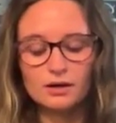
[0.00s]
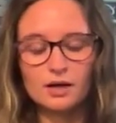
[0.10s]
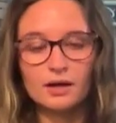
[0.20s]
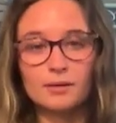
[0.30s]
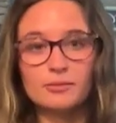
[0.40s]

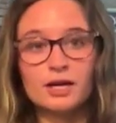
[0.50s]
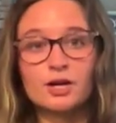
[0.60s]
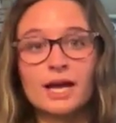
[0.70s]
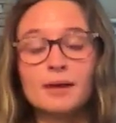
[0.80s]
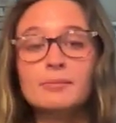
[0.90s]
There
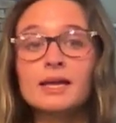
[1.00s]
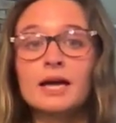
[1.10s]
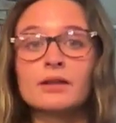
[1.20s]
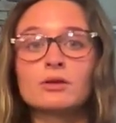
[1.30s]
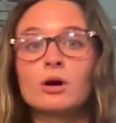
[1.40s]
can be
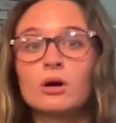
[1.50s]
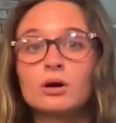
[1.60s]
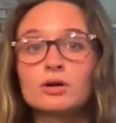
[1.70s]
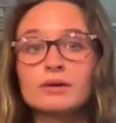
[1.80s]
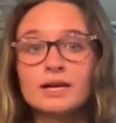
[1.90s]
a
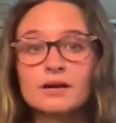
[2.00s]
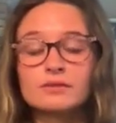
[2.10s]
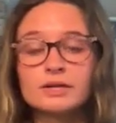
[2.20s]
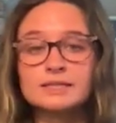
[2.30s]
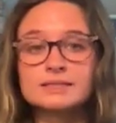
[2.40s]
long recovery